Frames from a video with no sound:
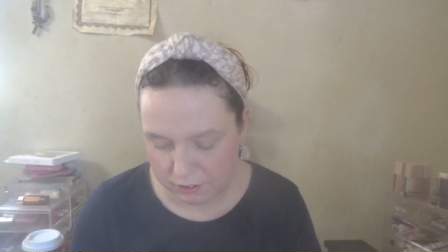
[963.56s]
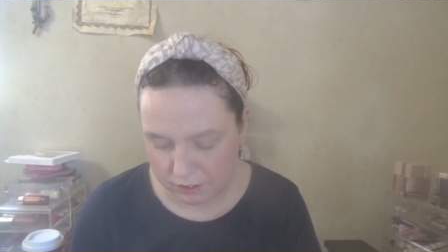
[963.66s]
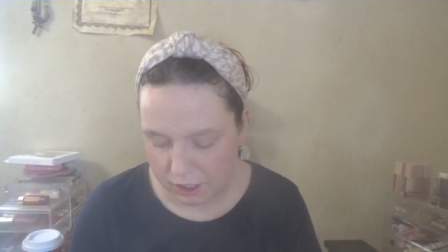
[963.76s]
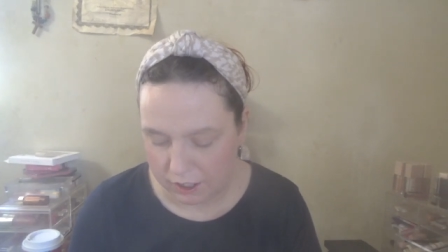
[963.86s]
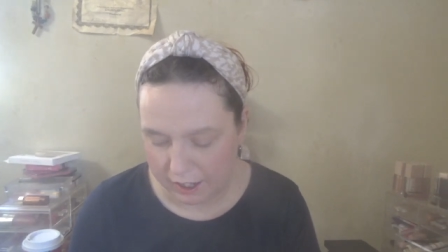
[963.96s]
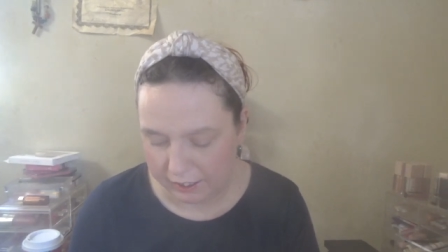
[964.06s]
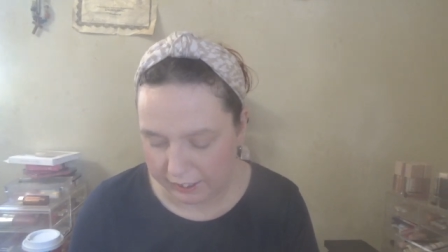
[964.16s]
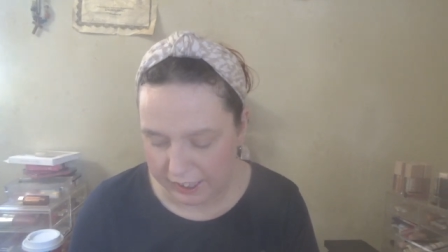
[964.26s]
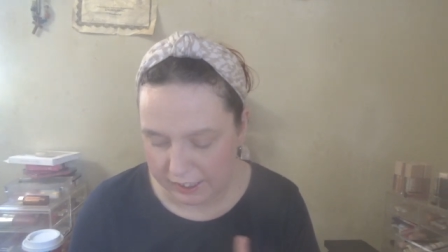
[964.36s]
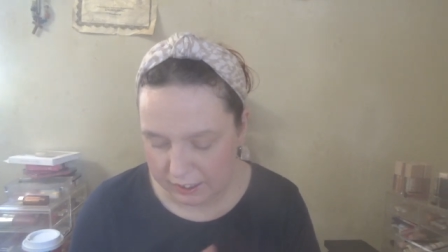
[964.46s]
uh,
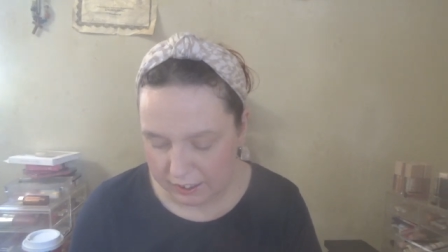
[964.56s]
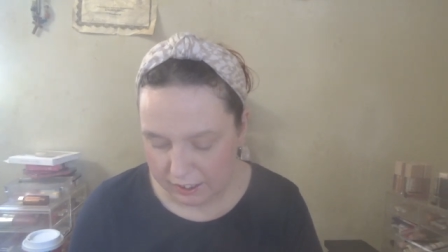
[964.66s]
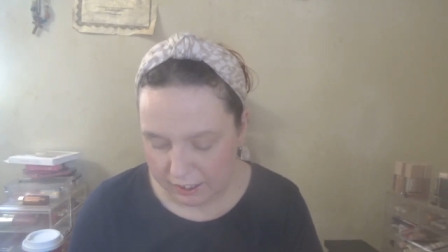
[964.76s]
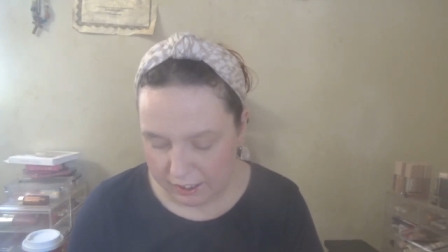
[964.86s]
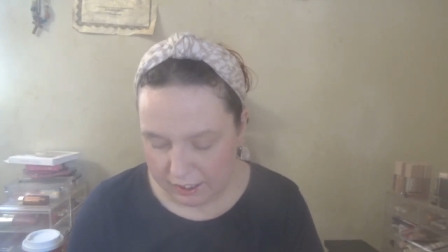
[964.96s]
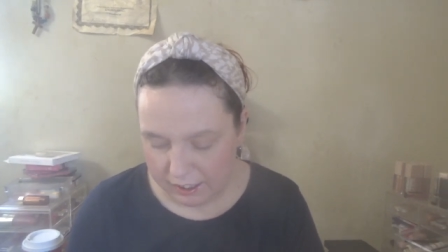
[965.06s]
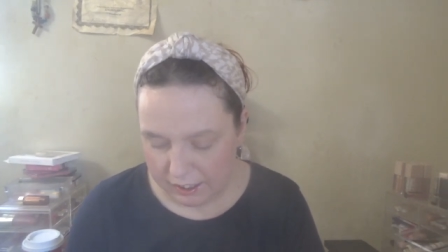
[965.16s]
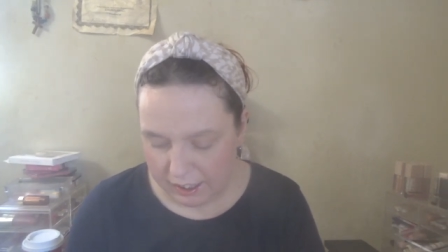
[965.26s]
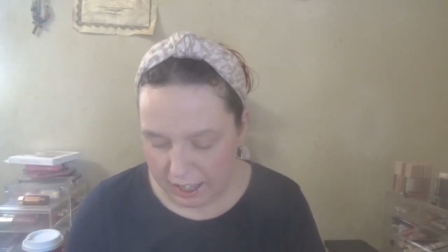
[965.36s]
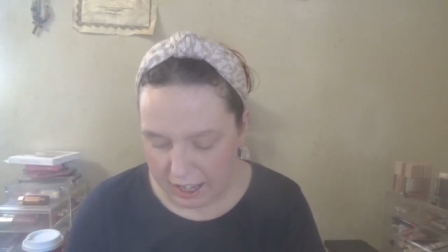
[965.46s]
highlight,
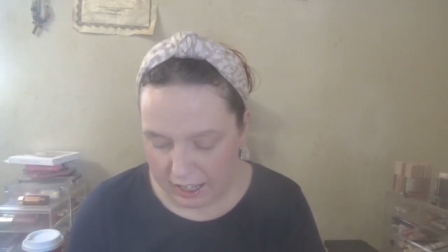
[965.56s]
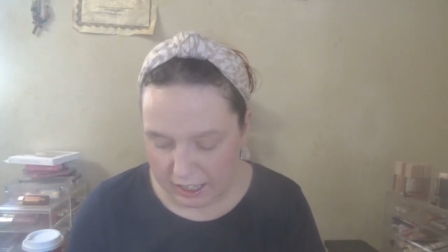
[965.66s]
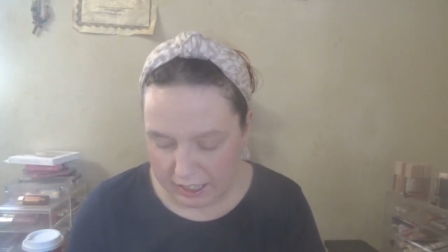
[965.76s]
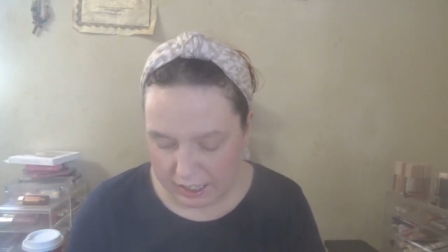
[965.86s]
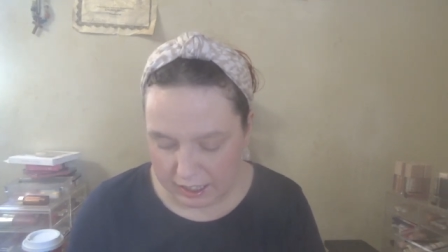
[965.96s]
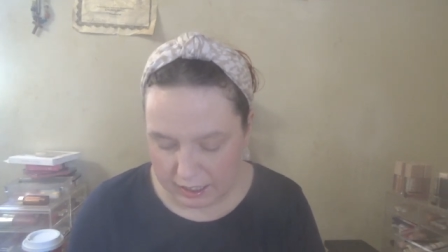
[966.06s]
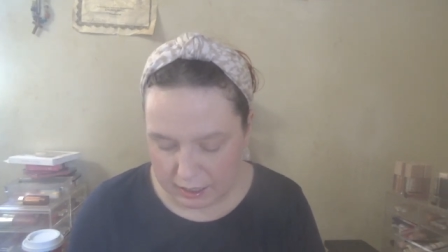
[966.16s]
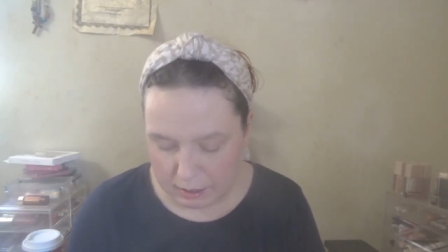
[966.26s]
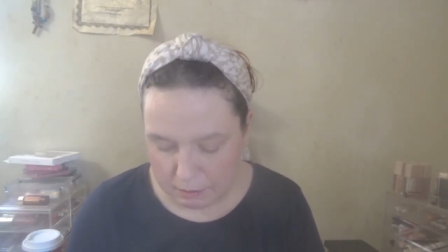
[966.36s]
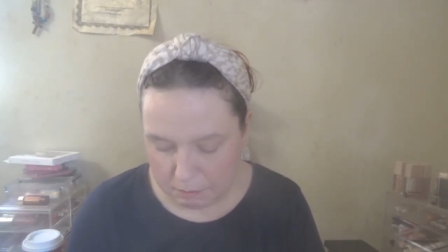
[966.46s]
and
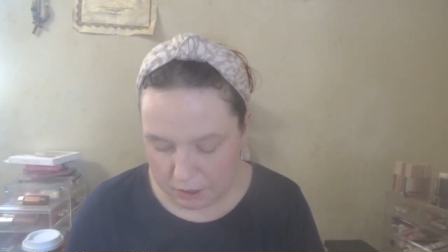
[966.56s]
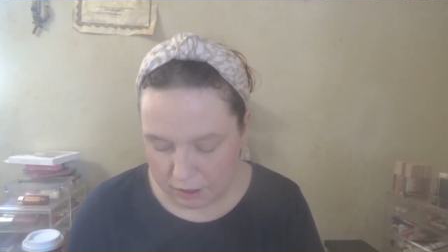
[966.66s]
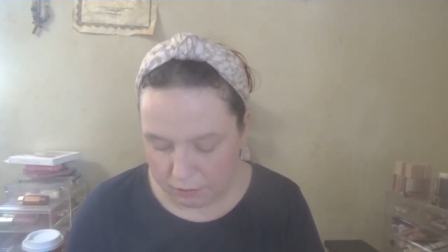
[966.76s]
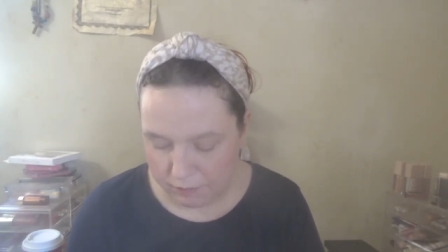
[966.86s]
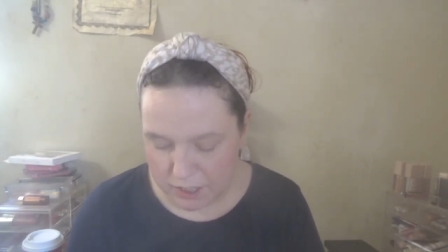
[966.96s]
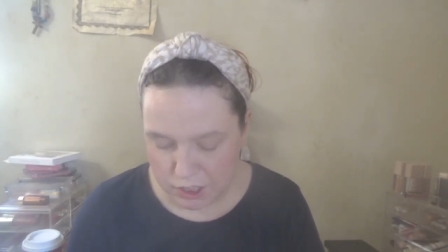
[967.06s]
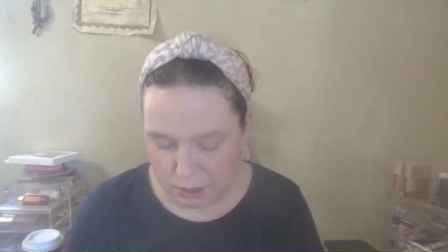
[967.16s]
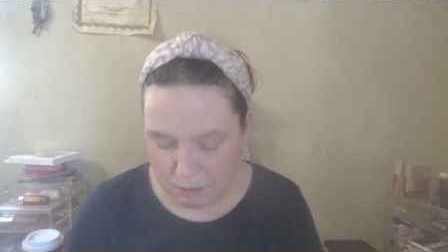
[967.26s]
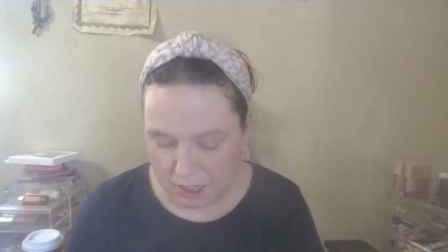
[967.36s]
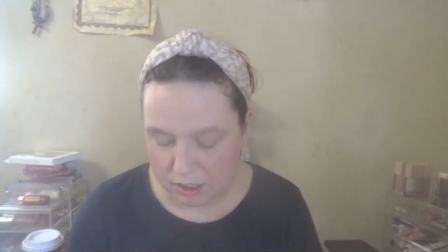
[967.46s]
um, the
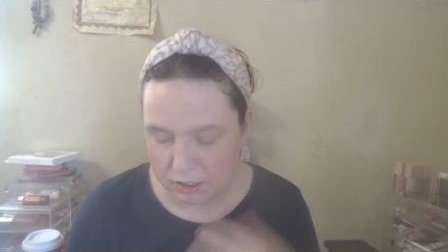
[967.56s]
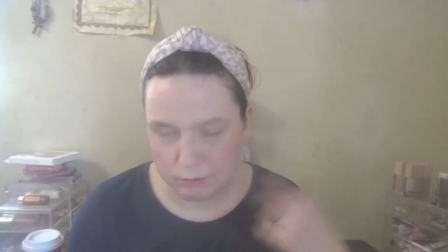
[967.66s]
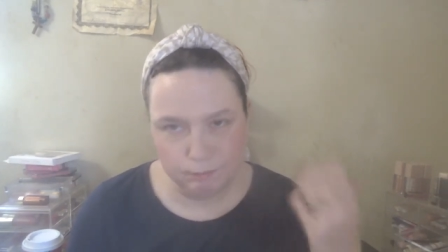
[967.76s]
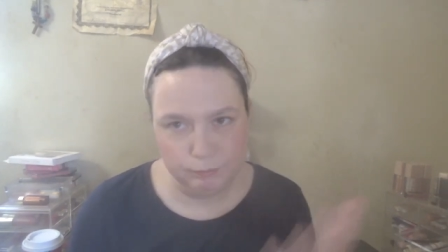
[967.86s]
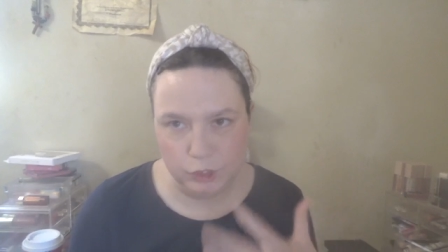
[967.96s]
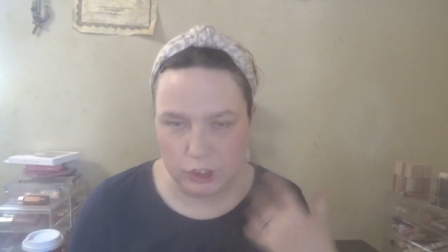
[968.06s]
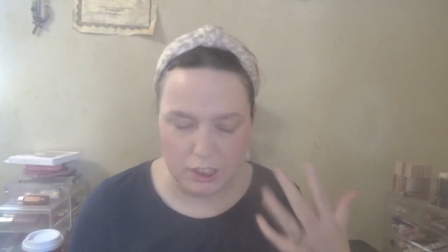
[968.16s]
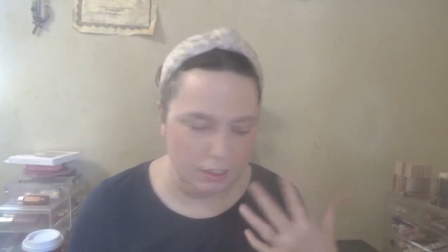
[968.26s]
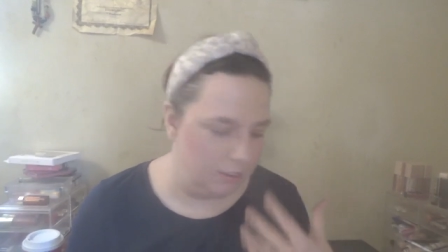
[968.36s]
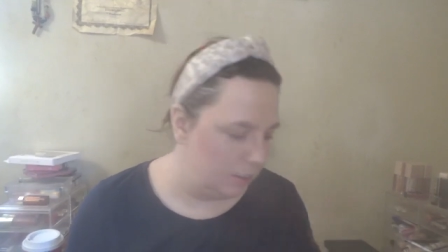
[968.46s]
finishing powder
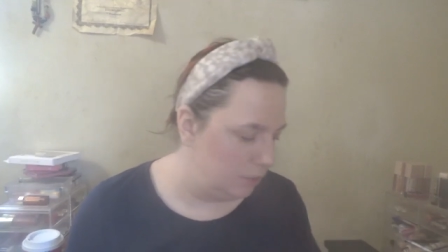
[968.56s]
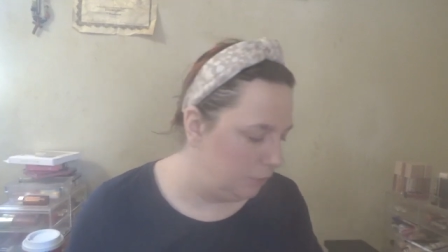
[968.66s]
just